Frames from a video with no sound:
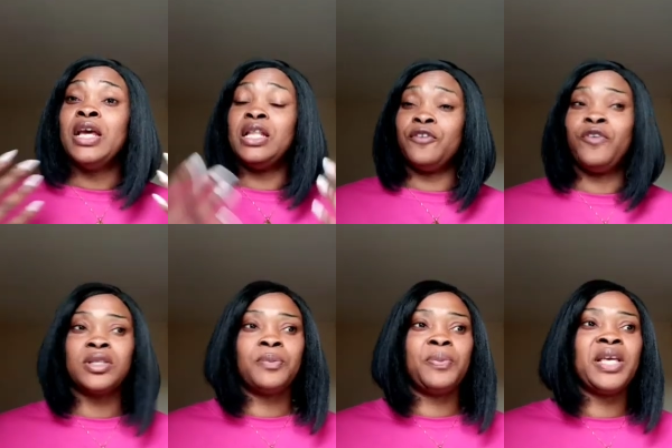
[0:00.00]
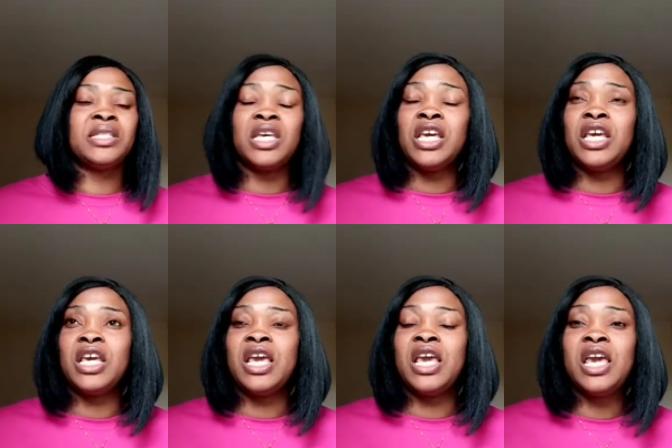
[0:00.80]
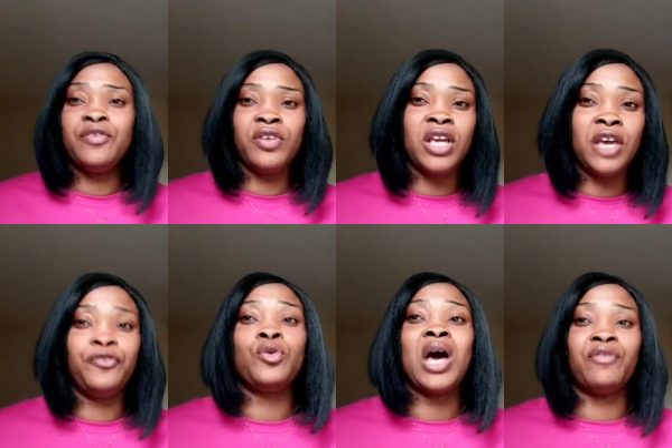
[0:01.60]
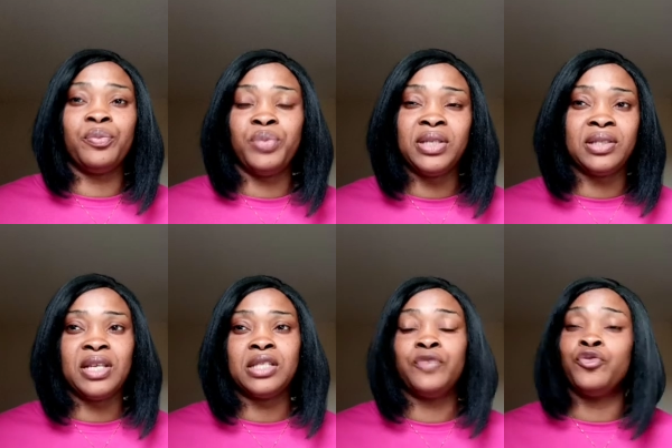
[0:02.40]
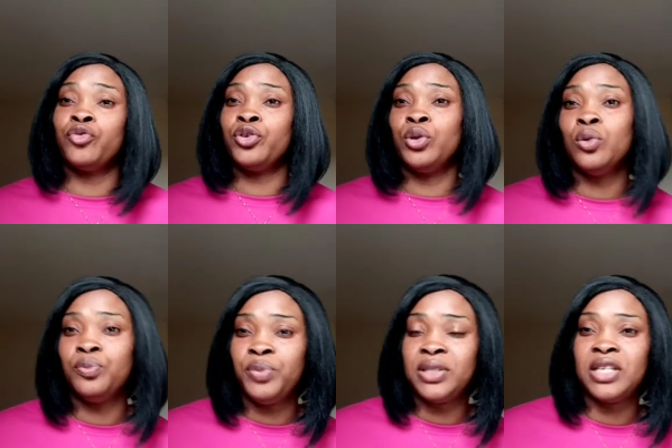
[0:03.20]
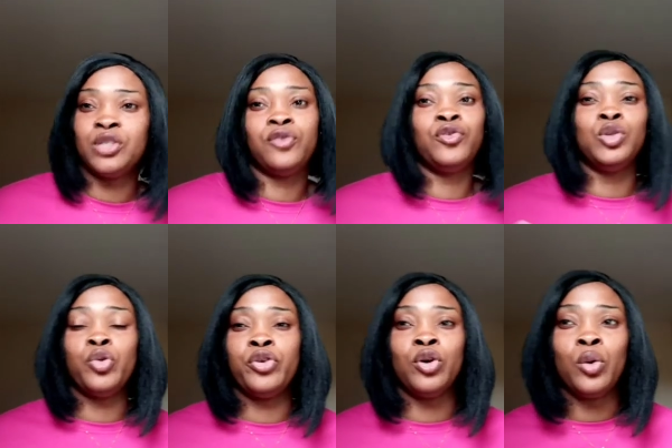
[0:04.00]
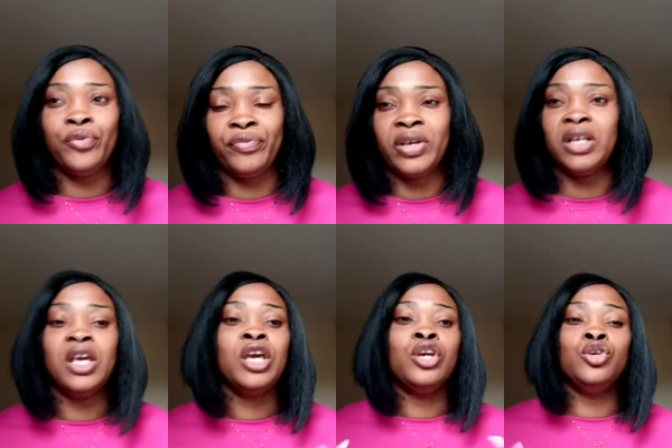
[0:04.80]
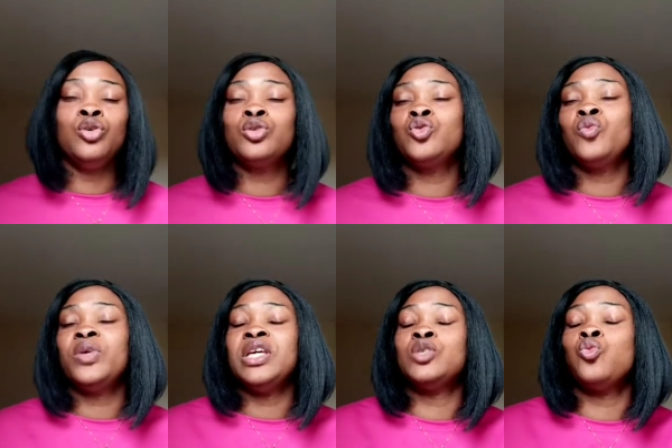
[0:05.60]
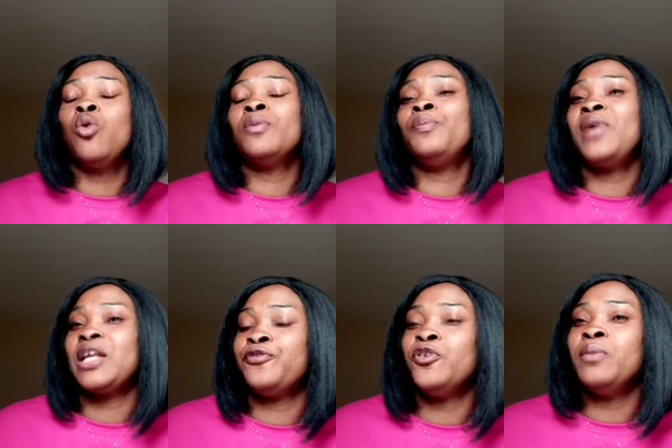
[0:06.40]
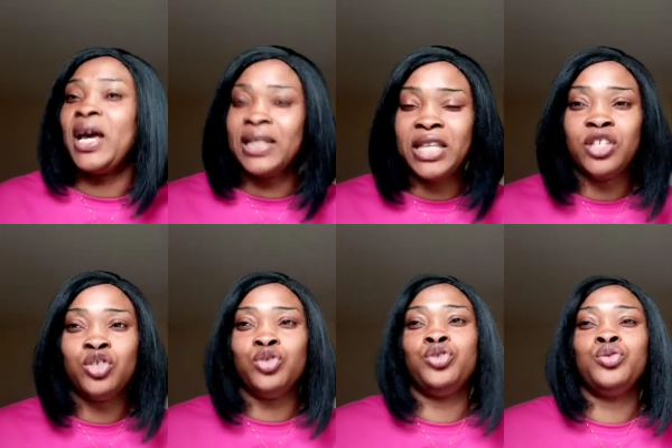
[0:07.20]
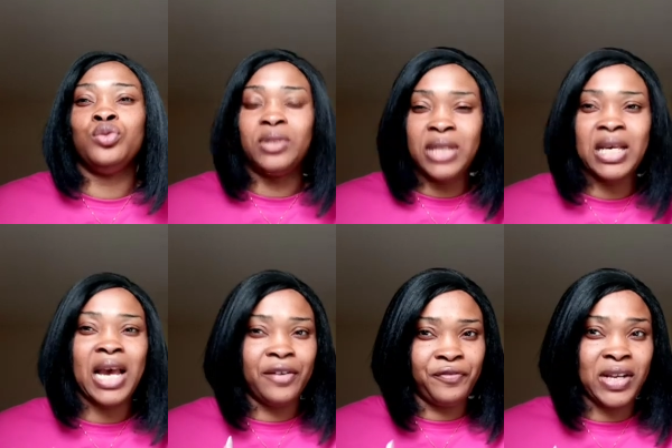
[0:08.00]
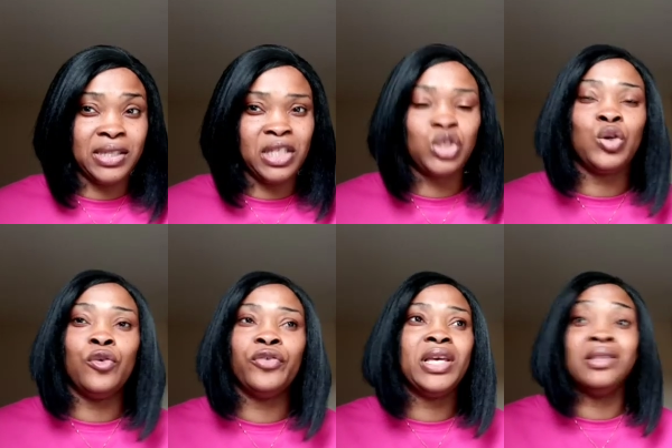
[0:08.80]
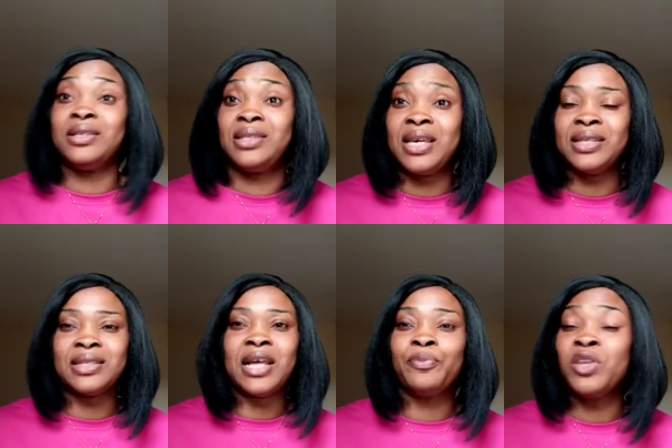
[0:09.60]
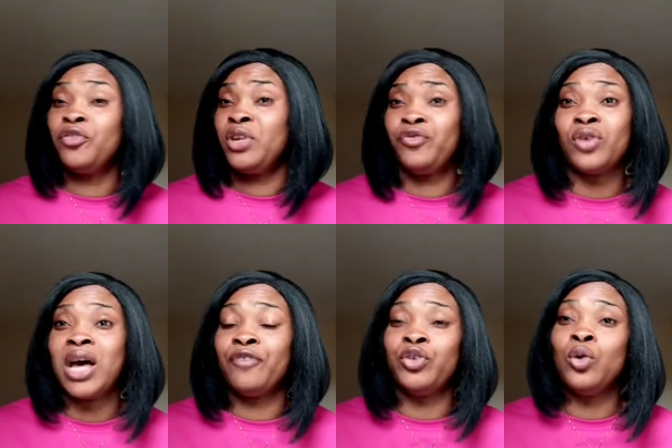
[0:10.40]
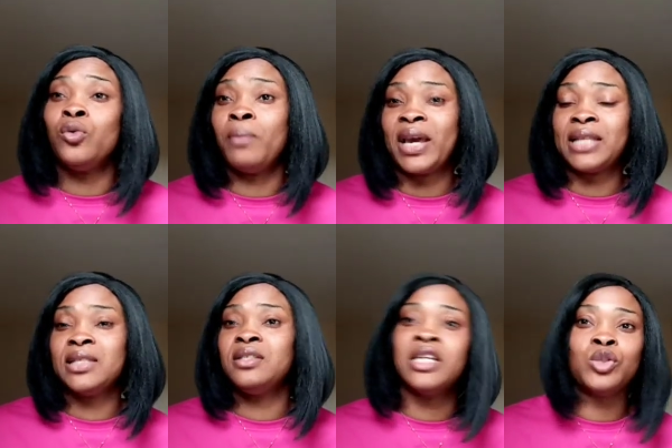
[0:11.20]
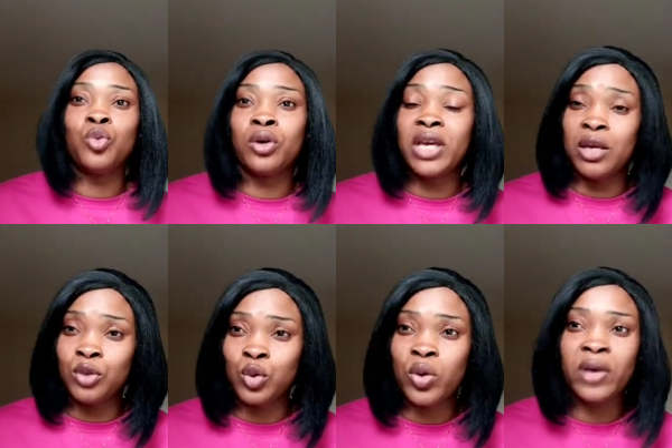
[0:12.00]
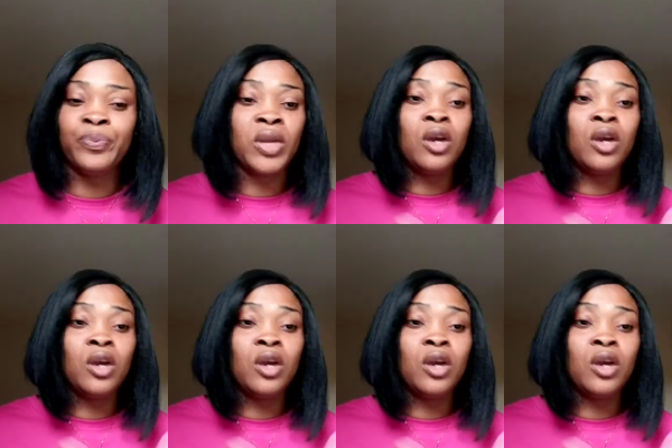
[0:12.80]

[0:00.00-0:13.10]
in the first place even if you have a business if you run your own business if you're doing your own thing youtube is one platform i think you should take advantage of in the sense that even if you have your own marketing network elsewhere